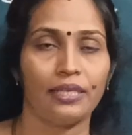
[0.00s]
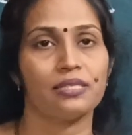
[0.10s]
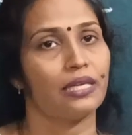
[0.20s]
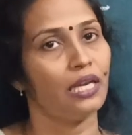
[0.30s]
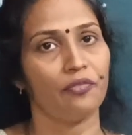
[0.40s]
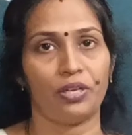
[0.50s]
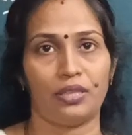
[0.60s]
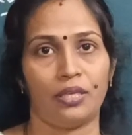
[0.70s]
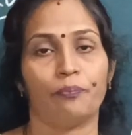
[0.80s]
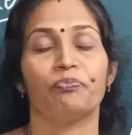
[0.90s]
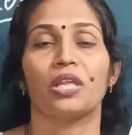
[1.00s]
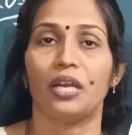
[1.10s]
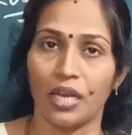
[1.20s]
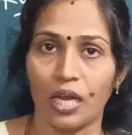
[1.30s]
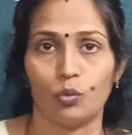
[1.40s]
things and everything.
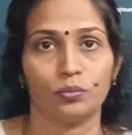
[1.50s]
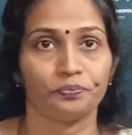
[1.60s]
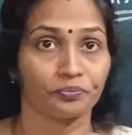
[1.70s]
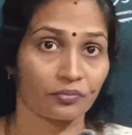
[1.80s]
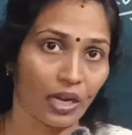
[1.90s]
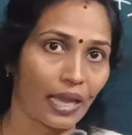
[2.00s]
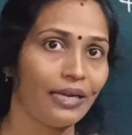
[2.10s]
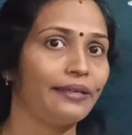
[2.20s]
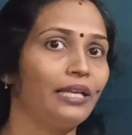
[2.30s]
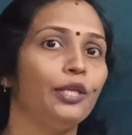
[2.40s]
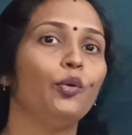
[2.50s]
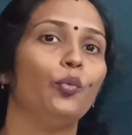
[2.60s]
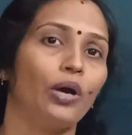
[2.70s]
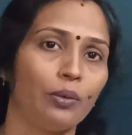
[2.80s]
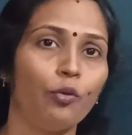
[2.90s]
Now I'll tell you
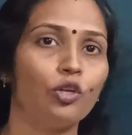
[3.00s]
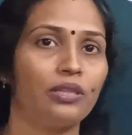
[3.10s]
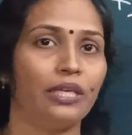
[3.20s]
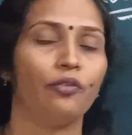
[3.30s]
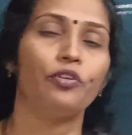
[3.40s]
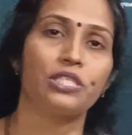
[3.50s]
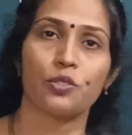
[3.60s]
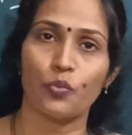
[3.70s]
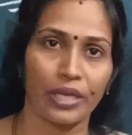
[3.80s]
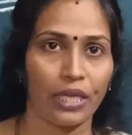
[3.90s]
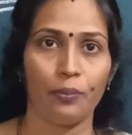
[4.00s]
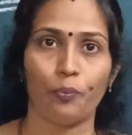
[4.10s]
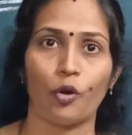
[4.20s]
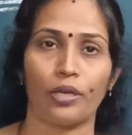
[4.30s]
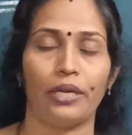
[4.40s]
one more thing which is very
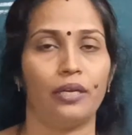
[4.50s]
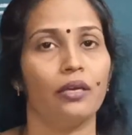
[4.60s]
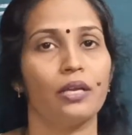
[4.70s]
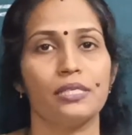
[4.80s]
important.